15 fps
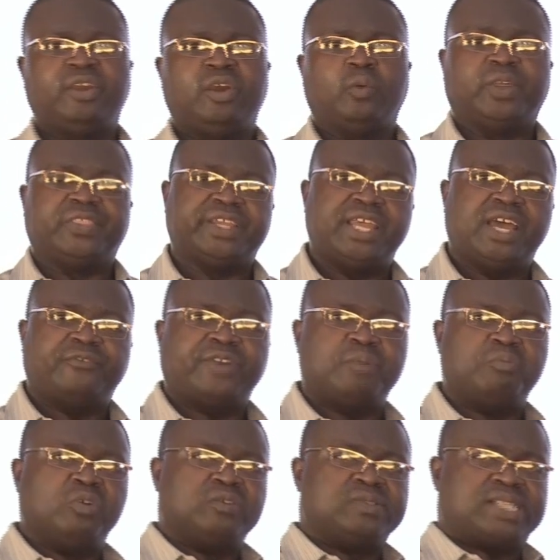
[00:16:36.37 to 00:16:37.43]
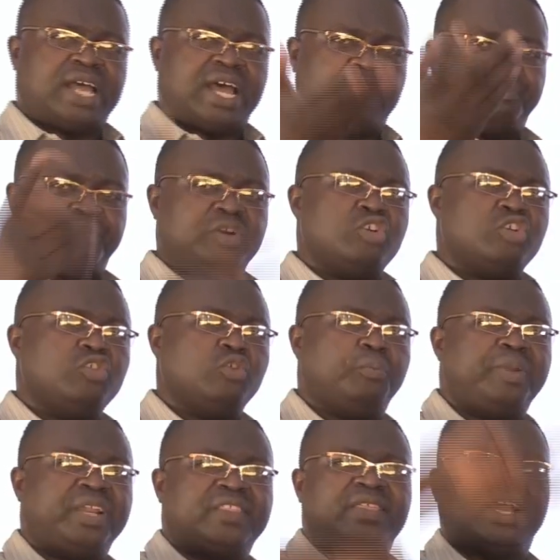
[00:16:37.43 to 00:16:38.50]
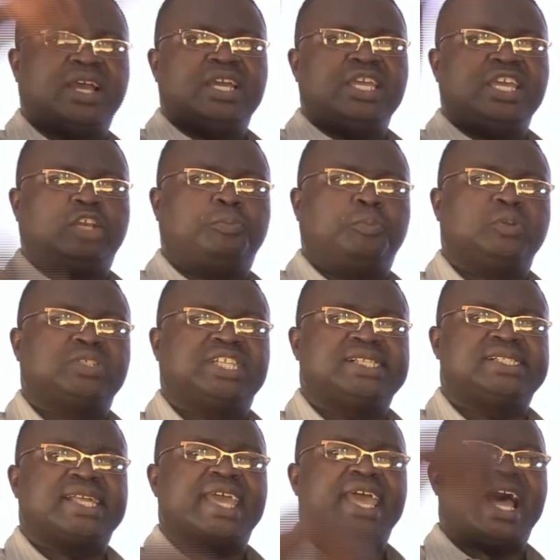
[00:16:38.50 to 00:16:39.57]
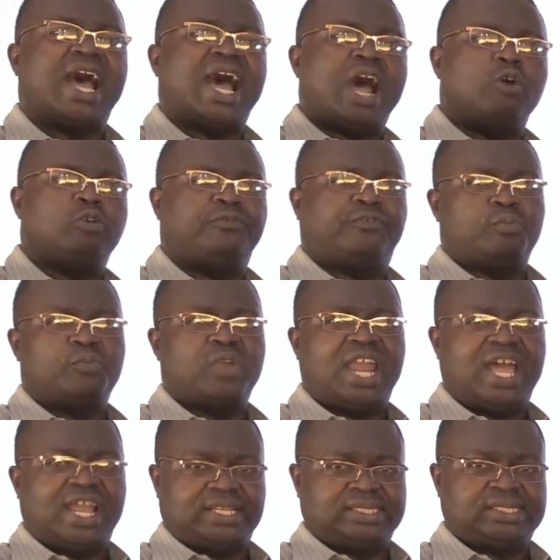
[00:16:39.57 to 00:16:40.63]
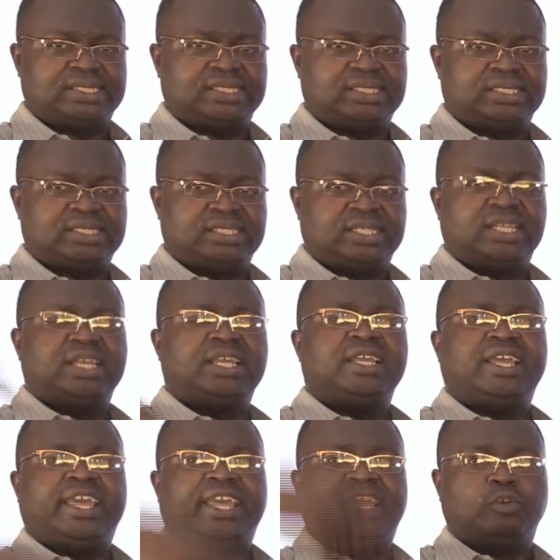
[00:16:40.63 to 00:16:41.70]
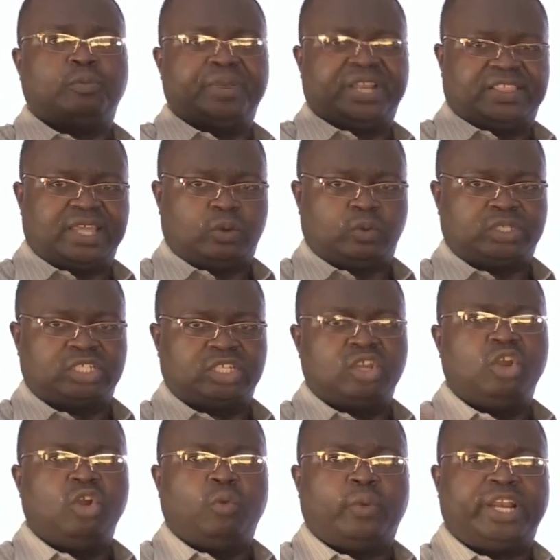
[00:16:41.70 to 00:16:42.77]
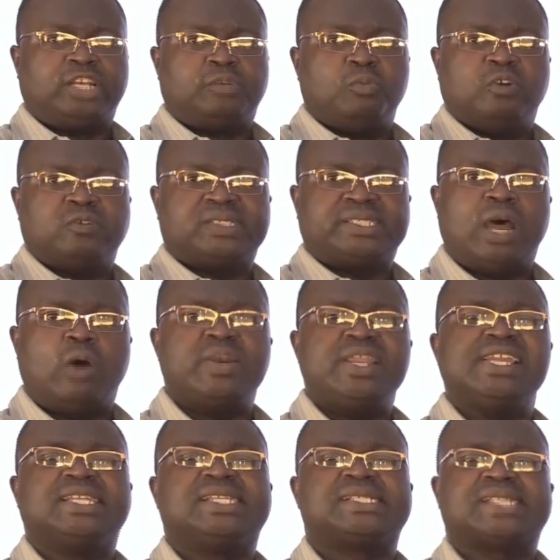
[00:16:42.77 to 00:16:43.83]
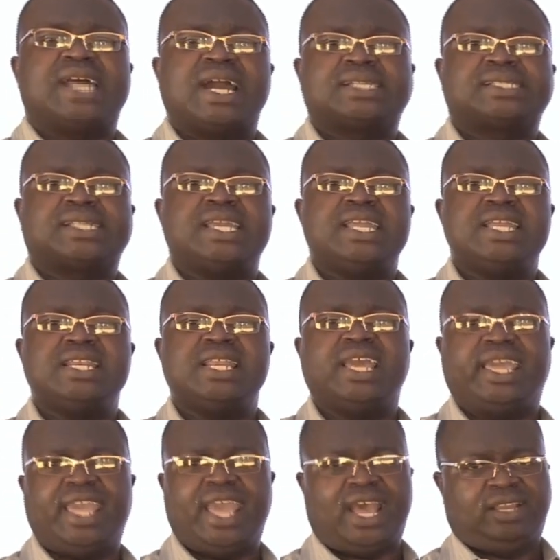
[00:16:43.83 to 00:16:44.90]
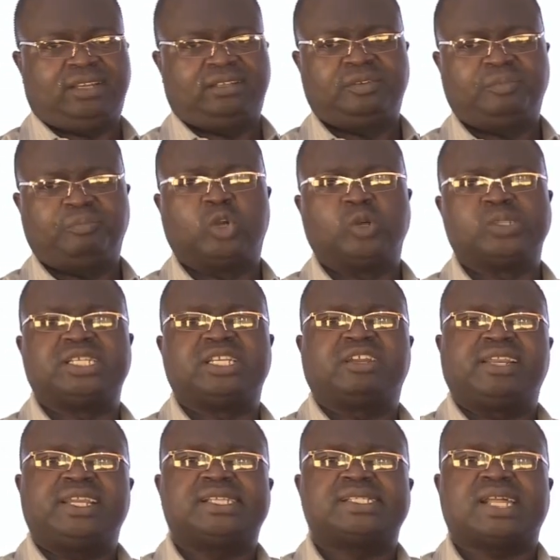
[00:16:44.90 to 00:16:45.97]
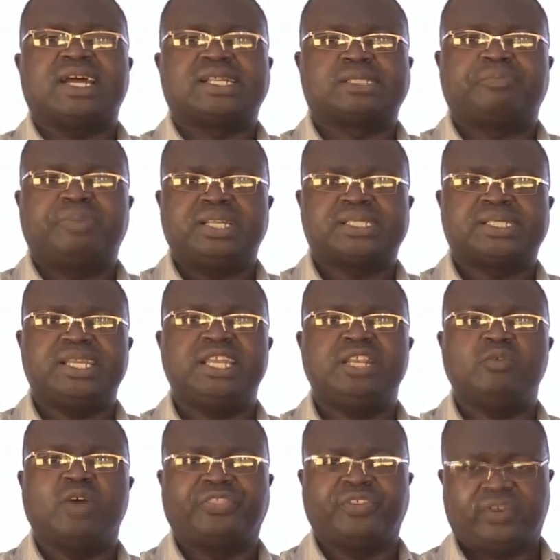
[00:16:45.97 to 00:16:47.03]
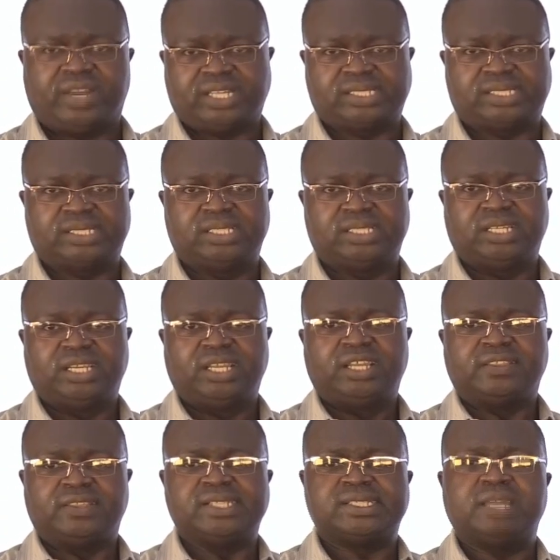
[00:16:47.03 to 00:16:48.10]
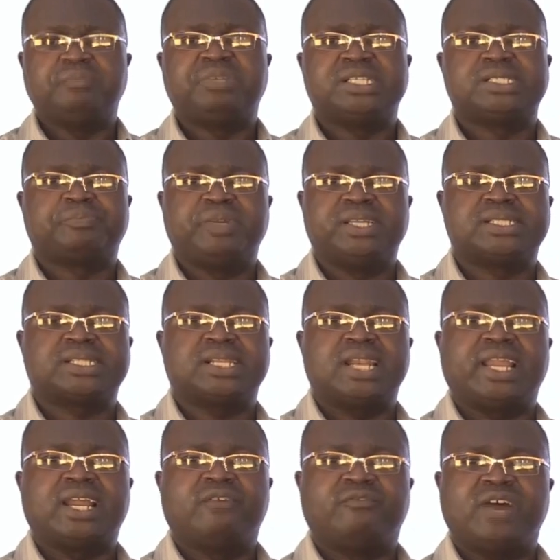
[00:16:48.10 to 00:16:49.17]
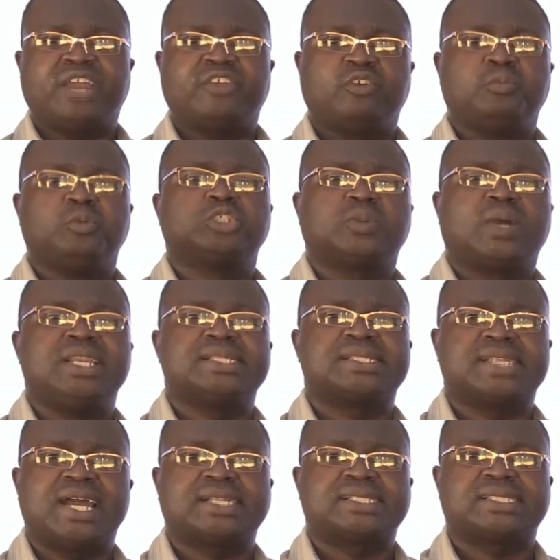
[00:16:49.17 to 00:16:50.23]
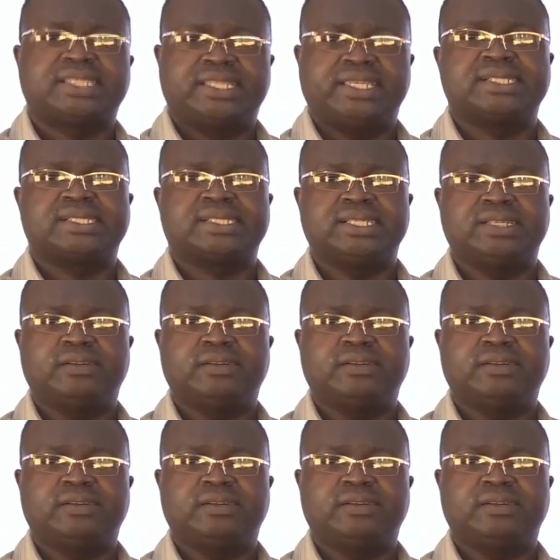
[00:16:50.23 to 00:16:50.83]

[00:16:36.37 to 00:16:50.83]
When the diaphragm moves up, you breathe, it pushes air out from your lungs and you breathe out. When it moves down, it sucks in air because it creates a space in your thorax. This empty space, like a vacuum, usually sucks things.